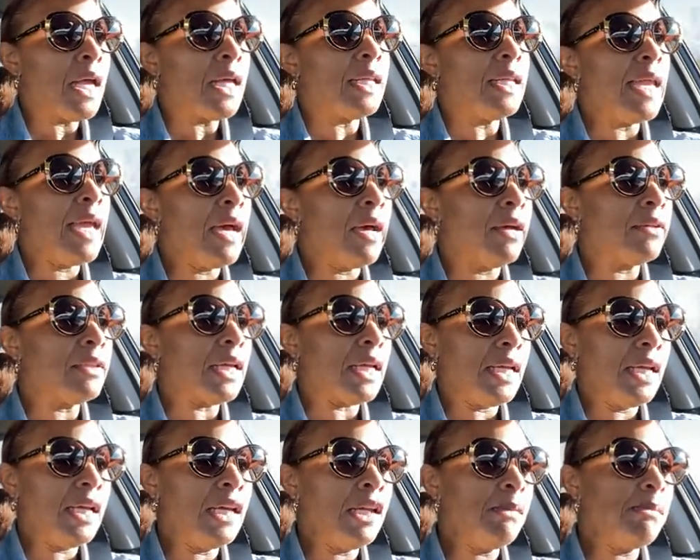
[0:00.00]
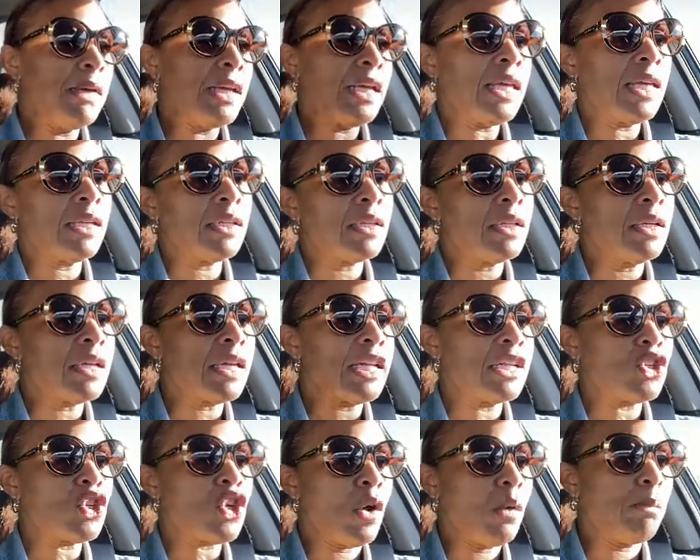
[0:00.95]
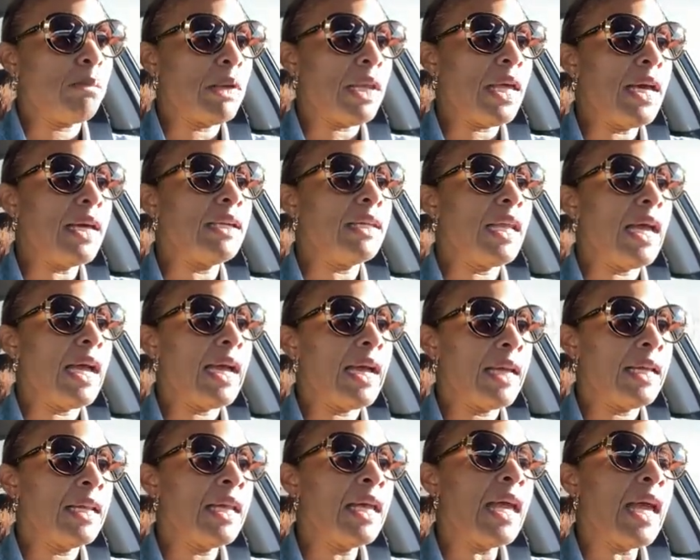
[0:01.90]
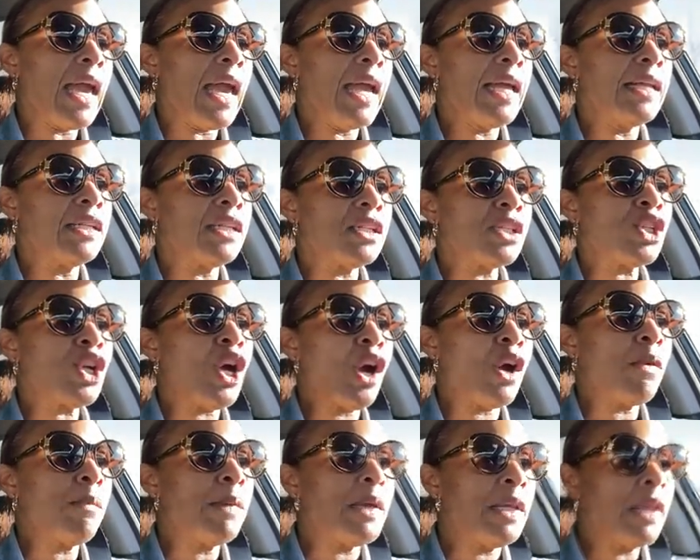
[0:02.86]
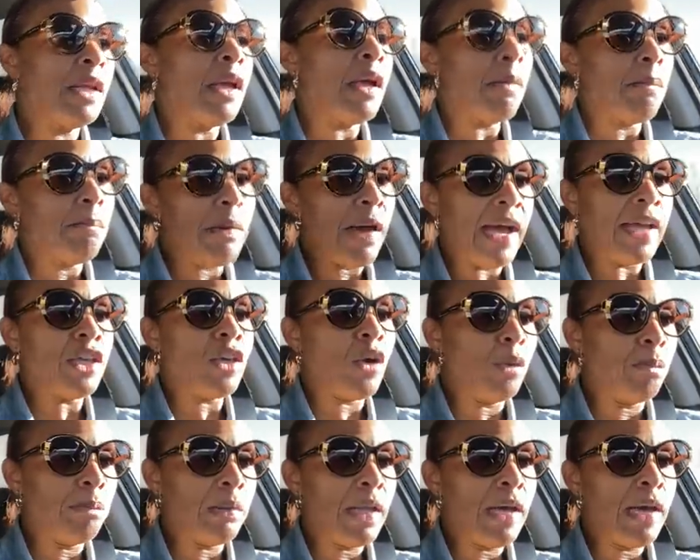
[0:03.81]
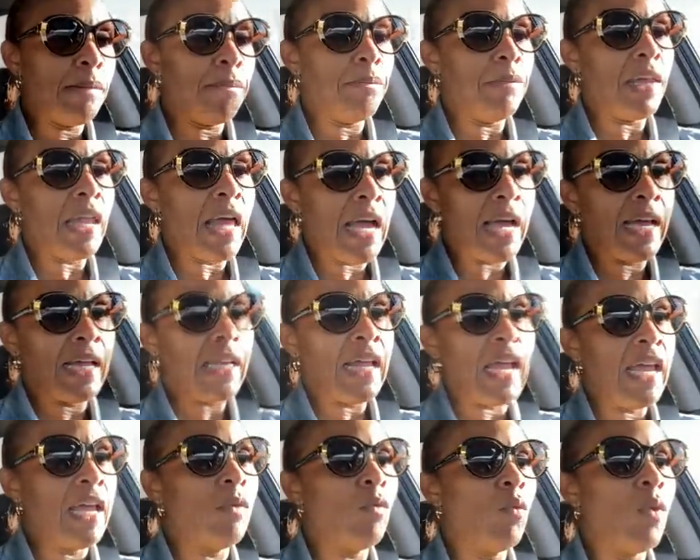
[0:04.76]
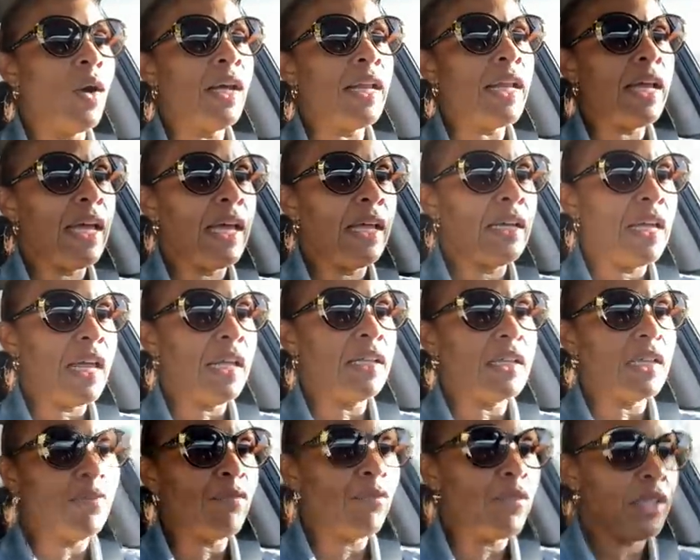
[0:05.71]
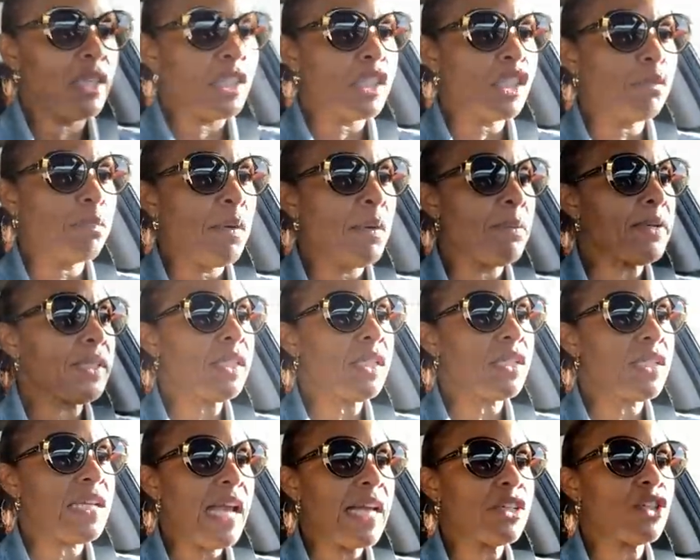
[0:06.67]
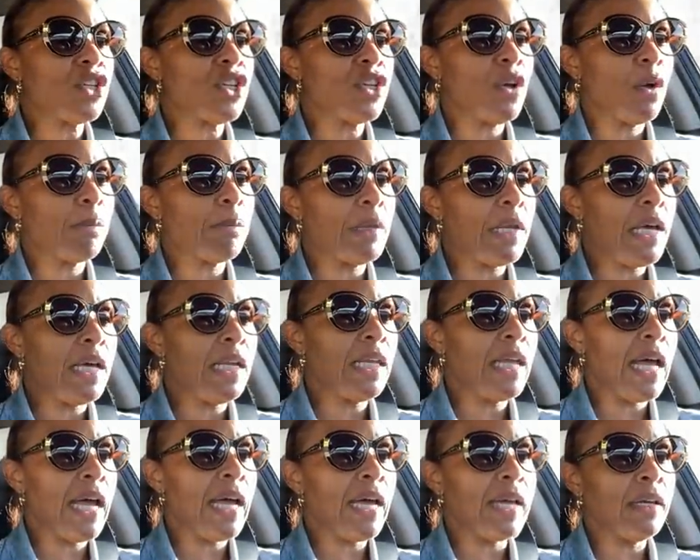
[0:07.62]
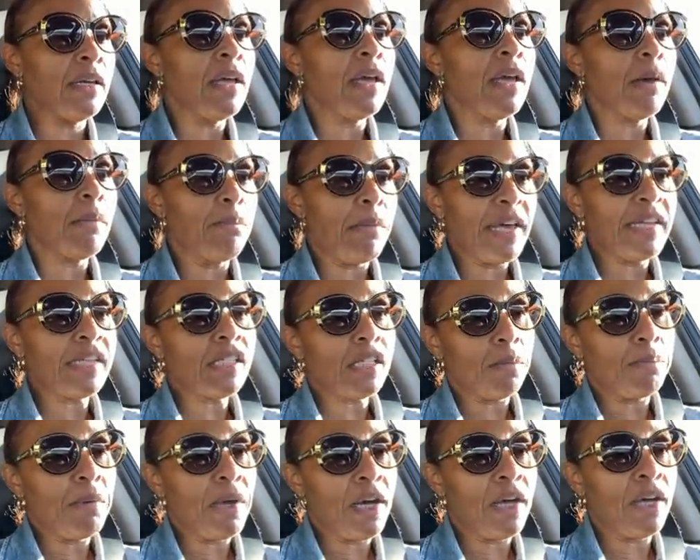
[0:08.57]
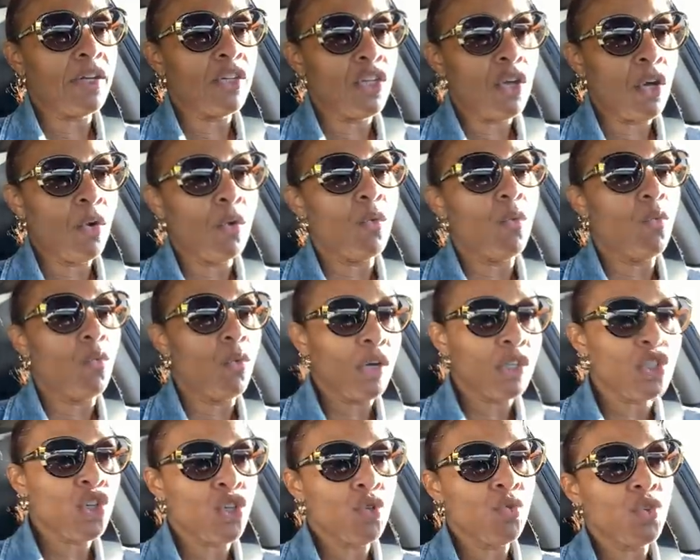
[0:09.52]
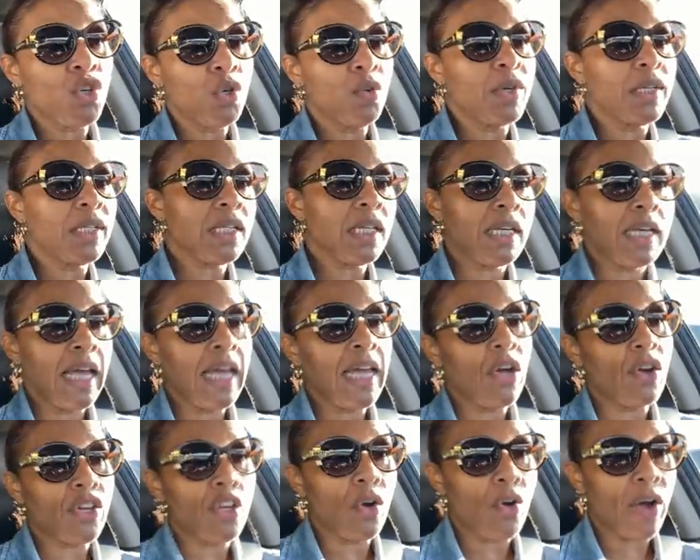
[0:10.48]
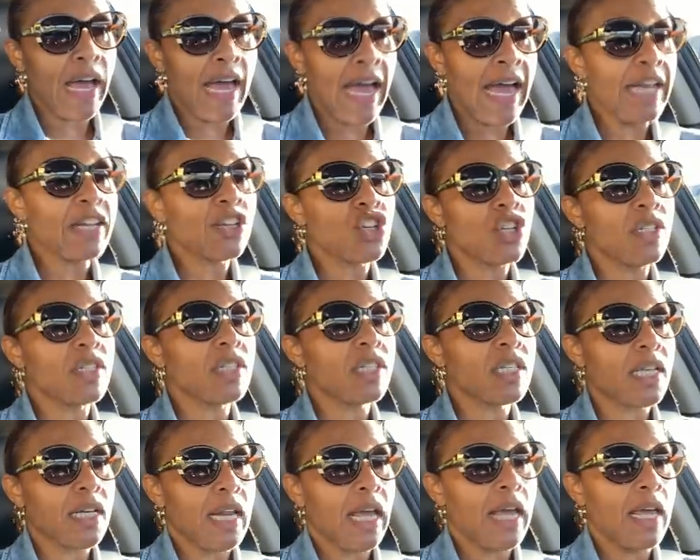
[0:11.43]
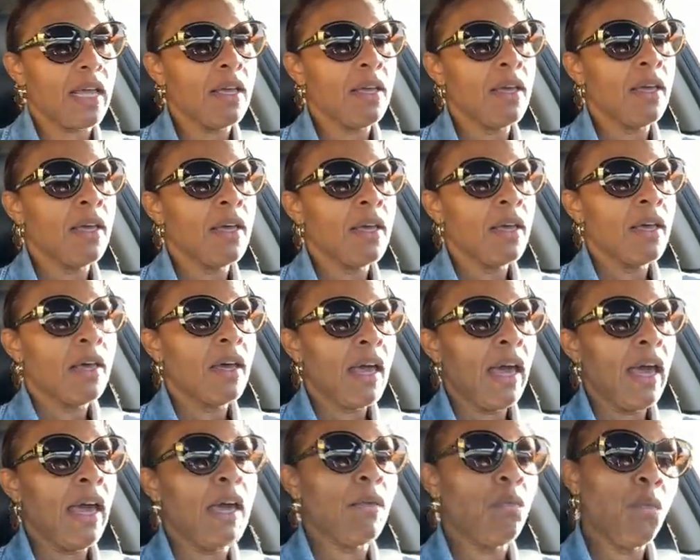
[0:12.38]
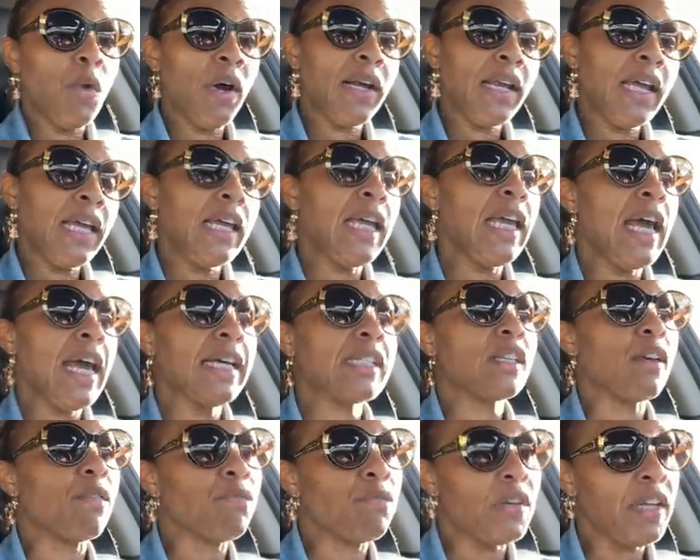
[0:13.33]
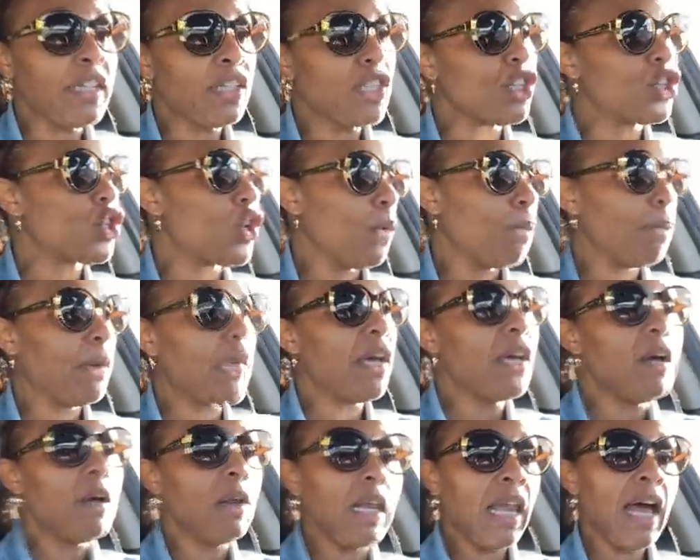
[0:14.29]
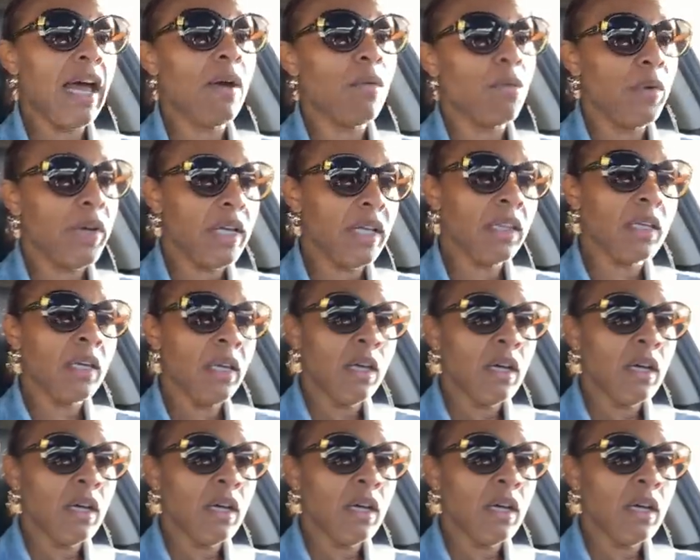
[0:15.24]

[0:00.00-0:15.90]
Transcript: Now, the enemy can look at your bloodline and determine by your bloodline and what and the spirits attached to your bloodline based upon your what you're doing today or your actions today and what he has afflicted your bloodline with,